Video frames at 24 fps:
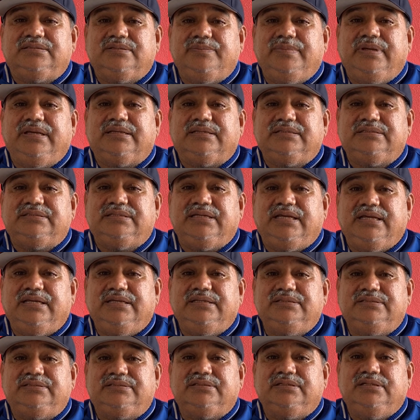to make a
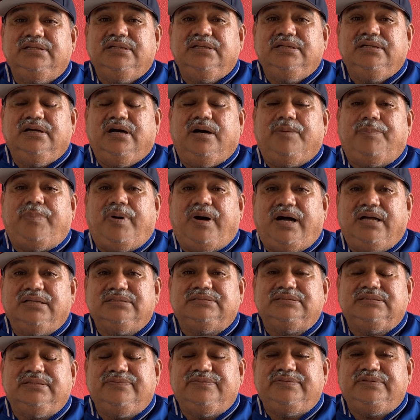change, a
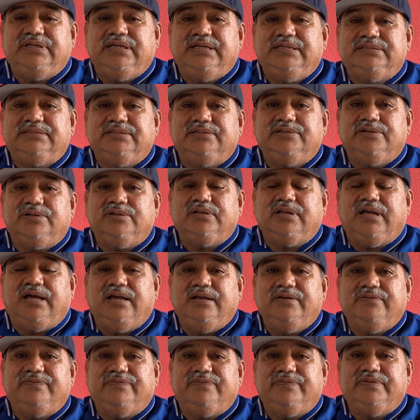positive change in your
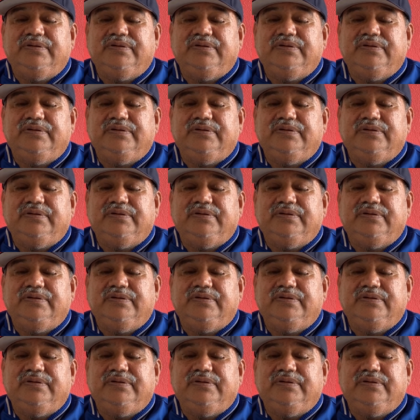life,